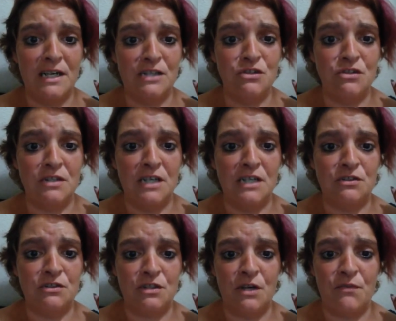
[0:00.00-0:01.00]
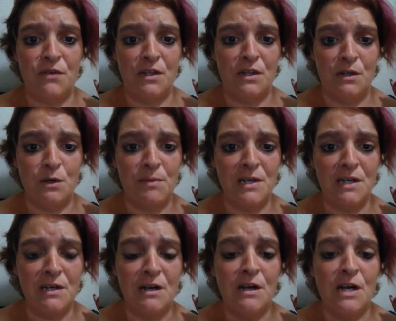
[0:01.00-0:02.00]
educate yourself a little
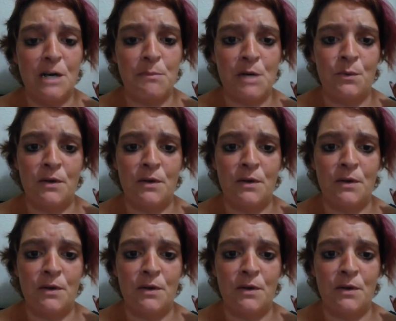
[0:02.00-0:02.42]
bit about